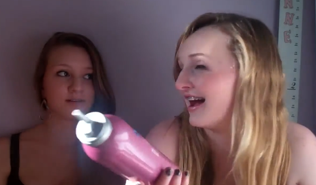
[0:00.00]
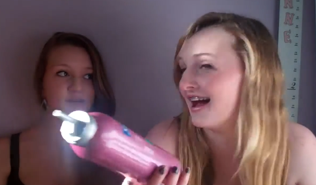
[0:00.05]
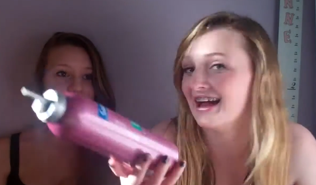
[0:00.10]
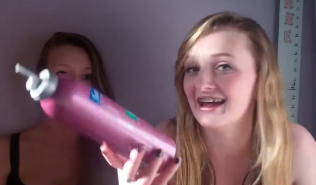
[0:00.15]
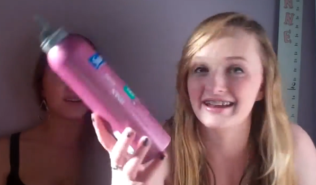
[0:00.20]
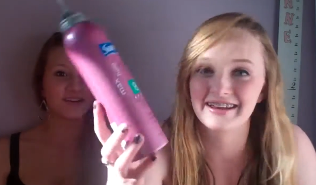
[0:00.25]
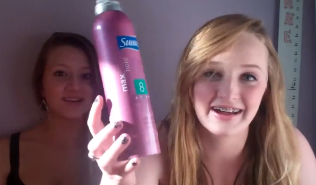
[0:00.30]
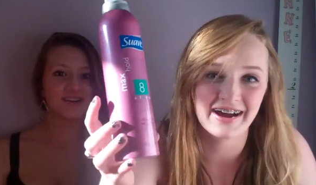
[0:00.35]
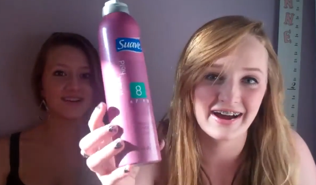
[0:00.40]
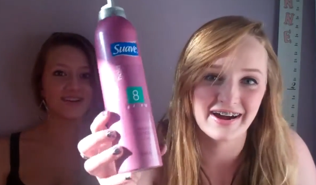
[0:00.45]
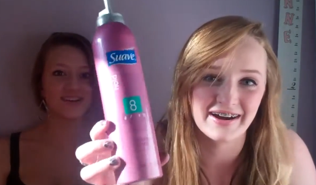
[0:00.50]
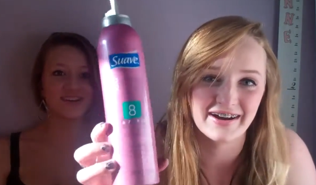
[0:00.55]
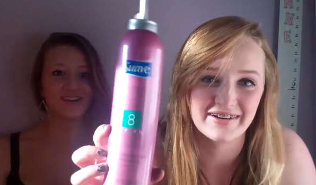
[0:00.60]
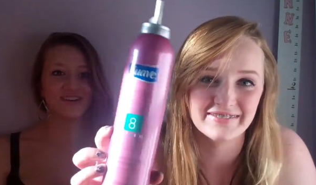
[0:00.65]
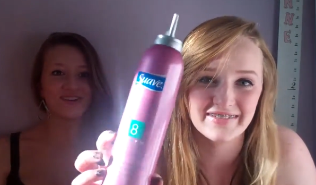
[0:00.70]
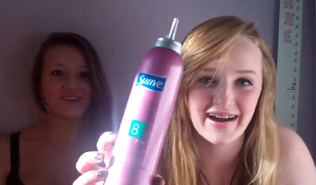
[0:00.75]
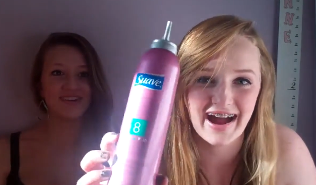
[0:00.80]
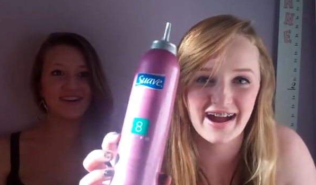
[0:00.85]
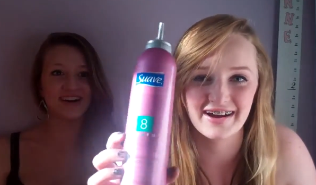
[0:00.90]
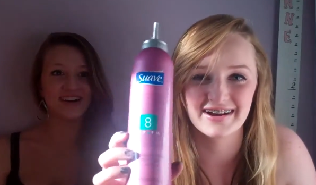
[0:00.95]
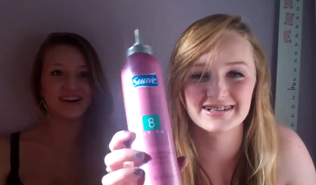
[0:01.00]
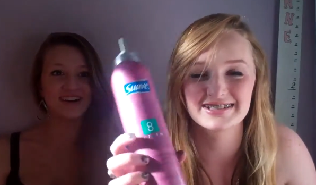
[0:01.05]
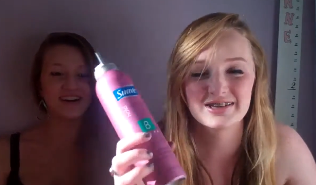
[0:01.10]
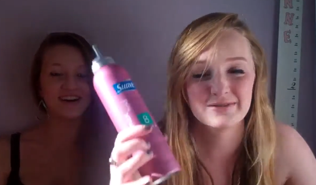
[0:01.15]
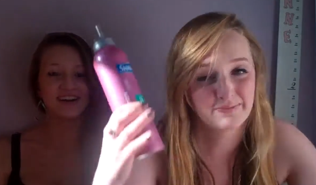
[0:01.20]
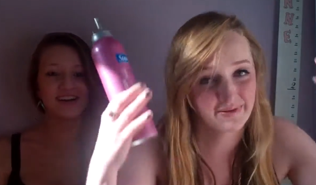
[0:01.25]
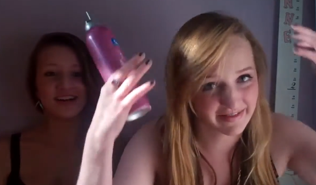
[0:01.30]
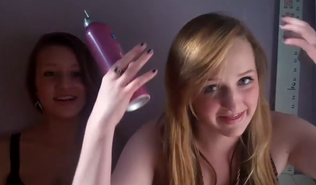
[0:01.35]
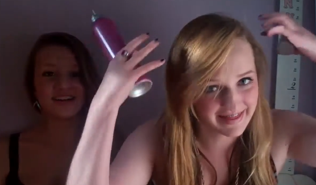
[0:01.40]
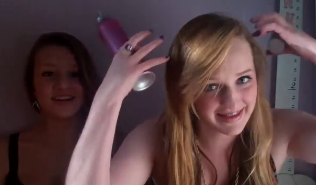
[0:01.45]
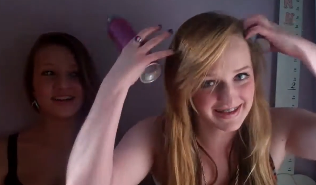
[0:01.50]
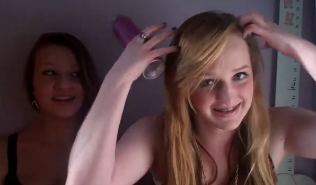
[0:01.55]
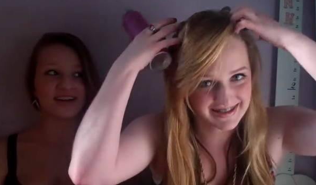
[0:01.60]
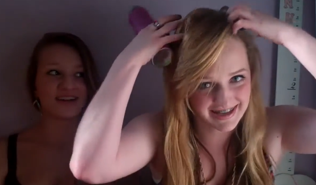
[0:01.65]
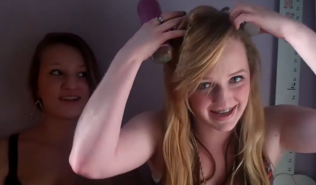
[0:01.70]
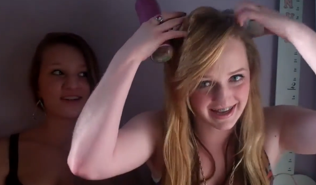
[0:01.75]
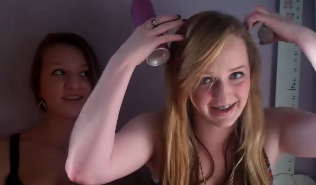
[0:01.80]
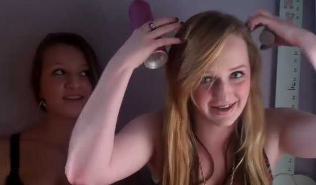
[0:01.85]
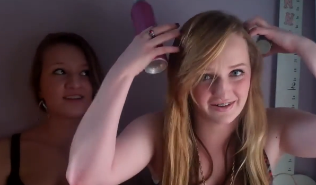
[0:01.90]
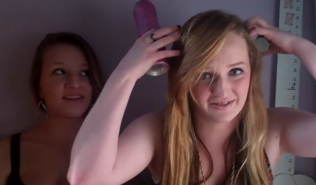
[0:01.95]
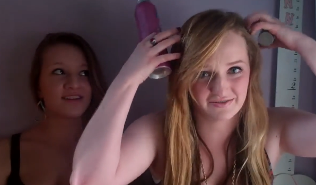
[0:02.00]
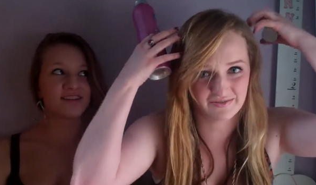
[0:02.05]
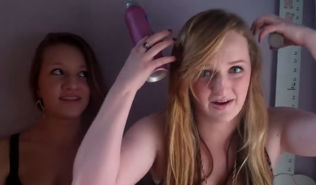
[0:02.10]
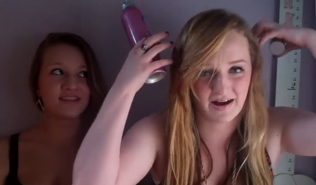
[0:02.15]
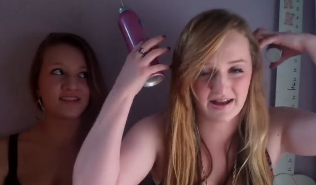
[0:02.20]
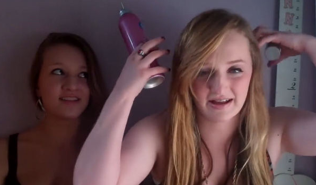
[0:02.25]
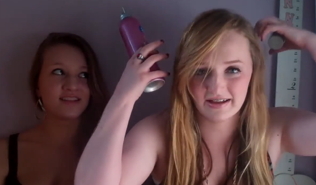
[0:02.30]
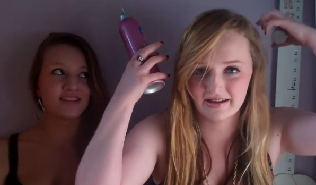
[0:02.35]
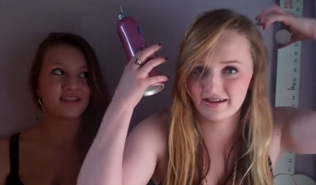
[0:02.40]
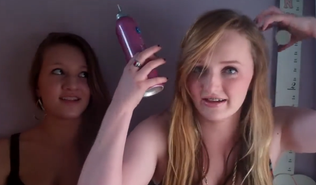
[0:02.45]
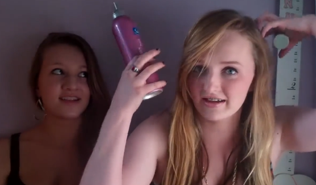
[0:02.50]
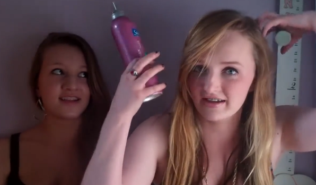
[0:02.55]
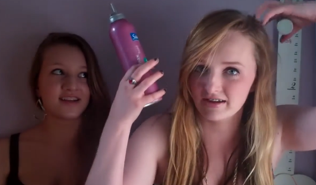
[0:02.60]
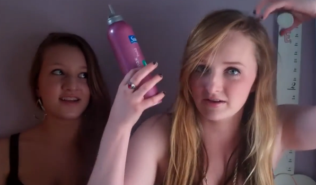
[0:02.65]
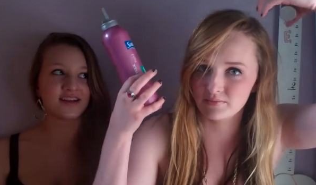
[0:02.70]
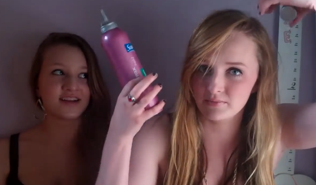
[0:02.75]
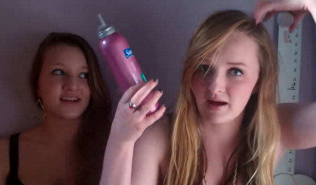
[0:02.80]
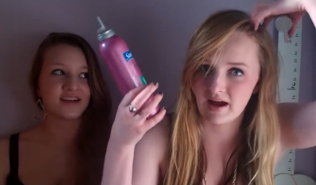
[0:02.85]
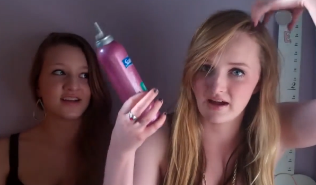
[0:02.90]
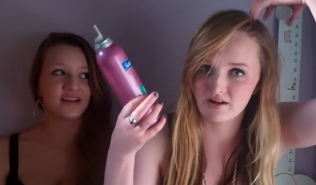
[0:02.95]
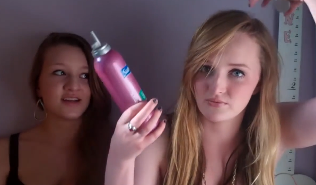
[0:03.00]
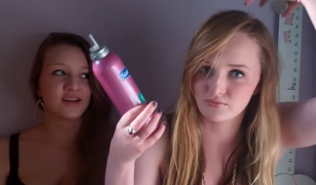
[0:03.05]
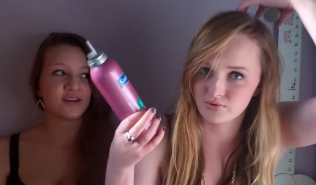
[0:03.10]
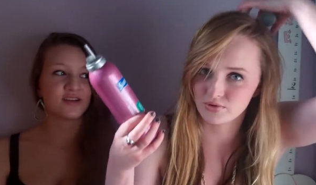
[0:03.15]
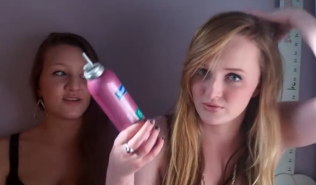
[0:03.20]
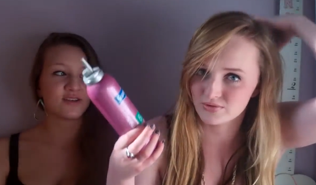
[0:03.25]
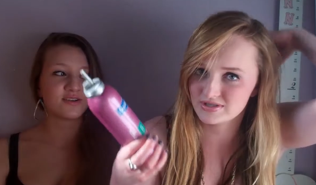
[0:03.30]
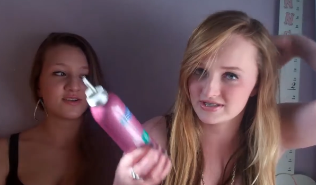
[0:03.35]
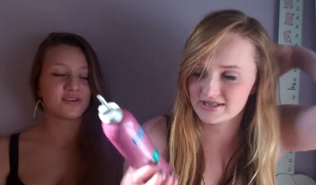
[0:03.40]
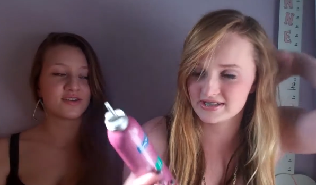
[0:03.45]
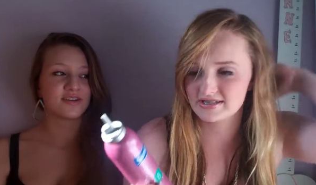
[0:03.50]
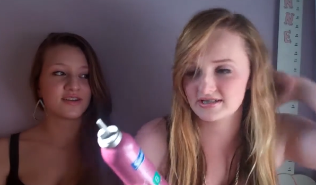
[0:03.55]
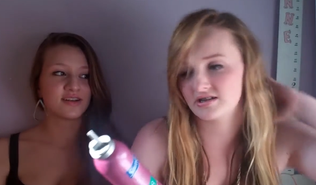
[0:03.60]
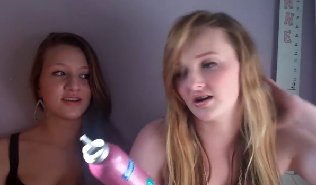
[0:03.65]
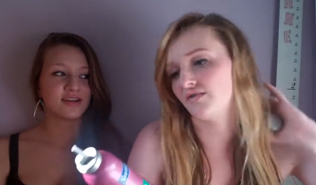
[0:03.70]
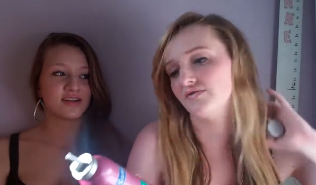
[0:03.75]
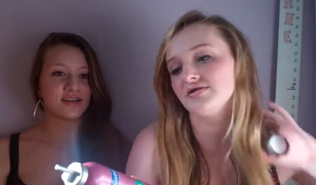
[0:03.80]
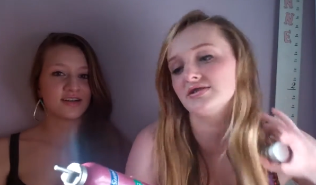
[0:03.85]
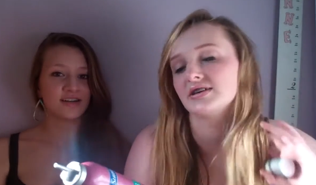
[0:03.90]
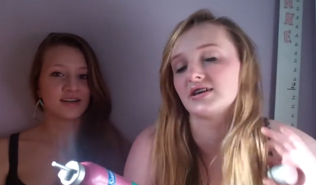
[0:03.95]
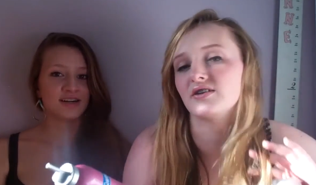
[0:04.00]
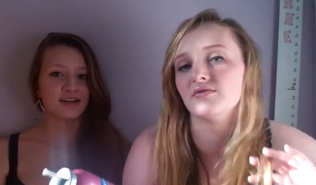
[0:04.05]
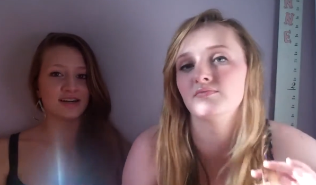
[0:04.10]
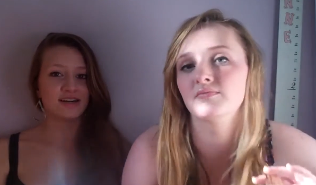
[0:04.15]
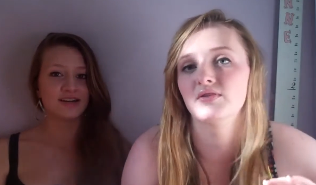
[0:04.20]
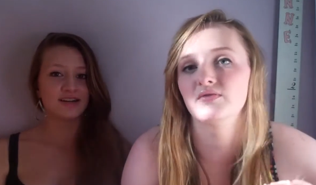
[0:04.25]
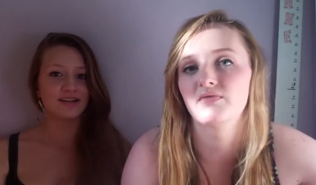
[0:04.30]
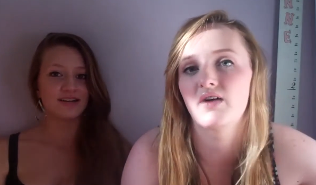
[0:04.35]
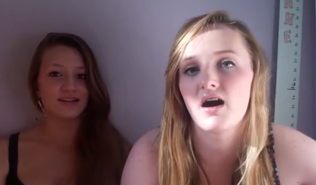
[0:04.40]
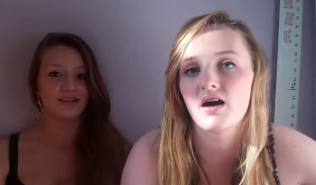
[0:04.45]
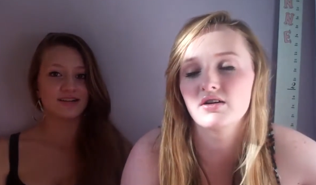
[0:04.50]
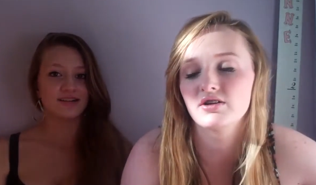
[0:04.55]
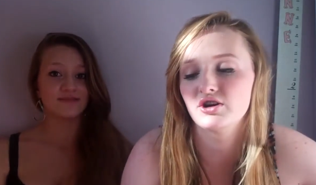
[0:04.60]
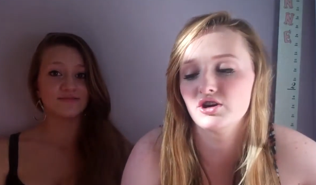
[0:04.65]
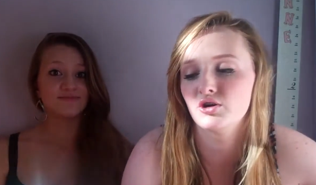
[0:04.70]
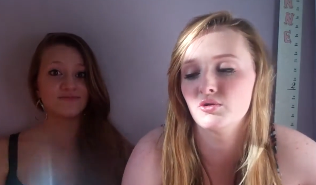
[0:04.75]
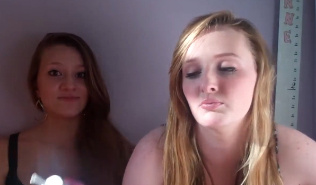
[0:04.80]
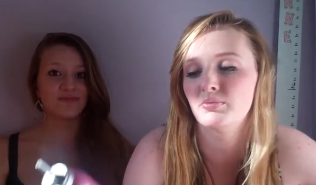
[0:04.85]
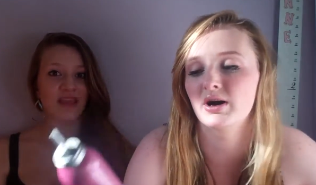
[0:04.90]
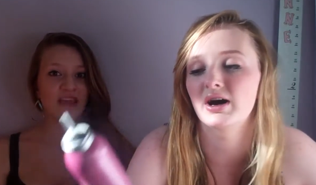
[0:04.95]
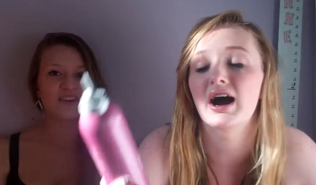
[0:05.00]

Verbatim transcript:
Speaker 1: and um, I also put this like right in my roots and stuff to give me volume,